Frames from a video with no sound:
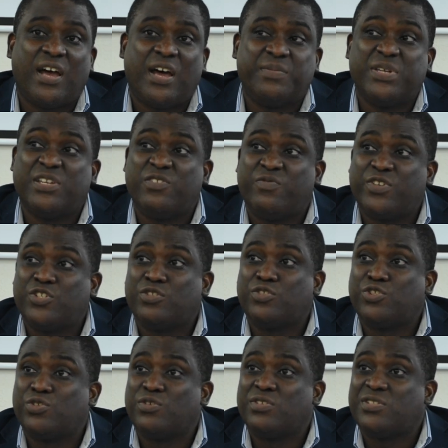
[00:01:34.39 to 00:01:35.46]
the individual
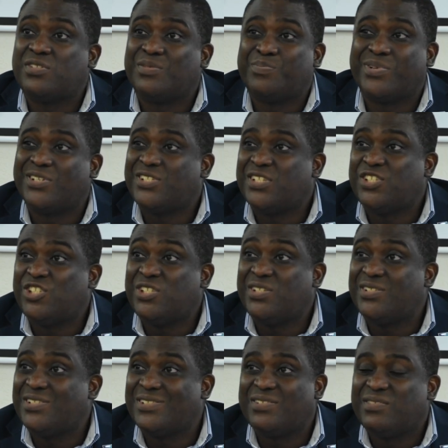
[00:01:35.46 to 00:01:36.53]
chose to purchase
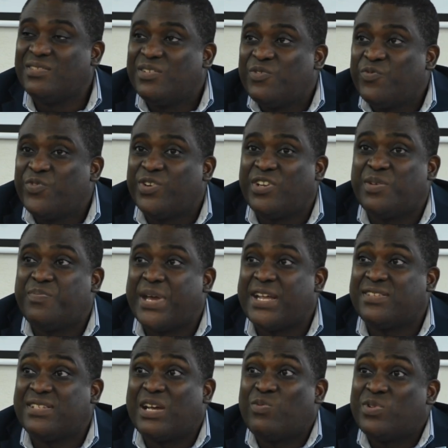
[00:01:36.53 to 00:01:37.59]
sheets for their
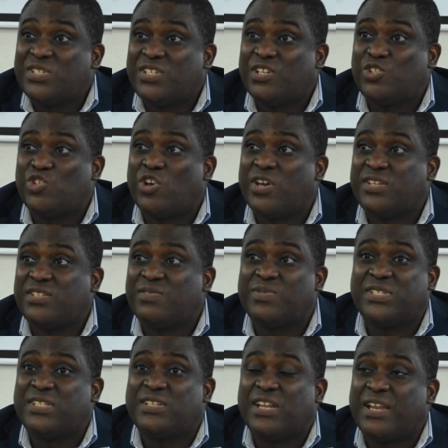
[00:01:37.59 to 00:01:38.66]
beds. That was their choice. It
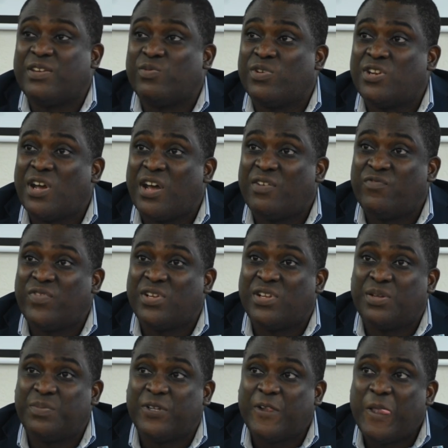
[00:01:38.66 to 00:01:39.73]
wasn't that they were not
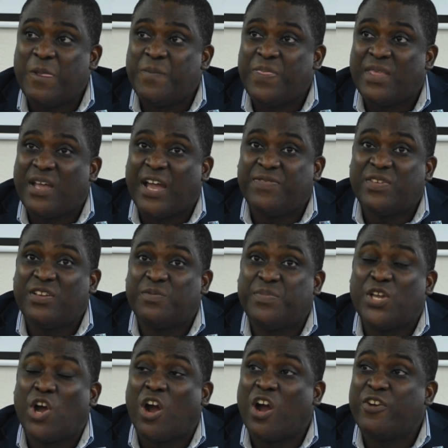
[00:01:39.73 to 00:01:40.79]
available. I think it'd be
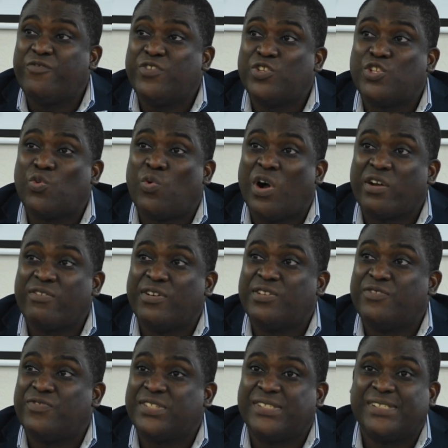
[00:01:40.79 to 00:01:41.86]
hard for you to walk around
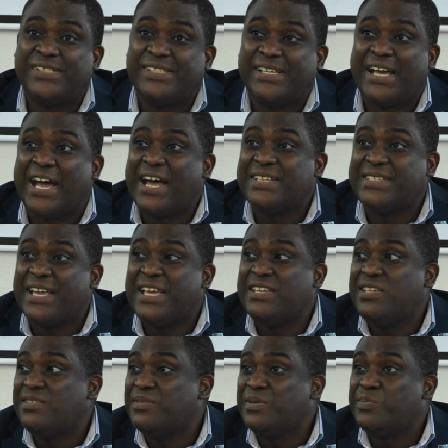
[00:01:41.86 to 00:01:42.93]
the facility and ask
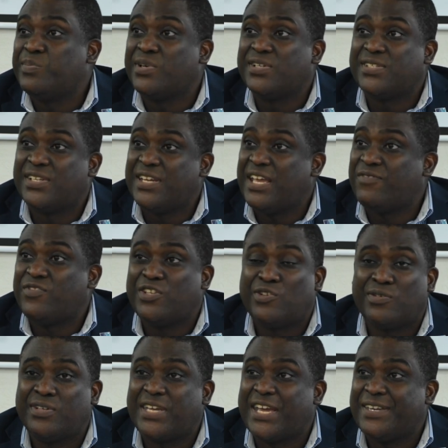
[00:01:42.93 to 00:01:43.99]
any person if they
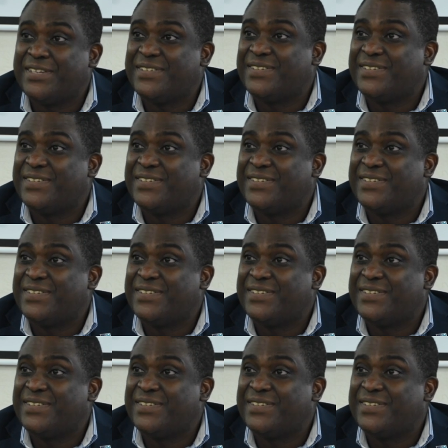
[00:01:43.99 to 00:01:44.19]
don't get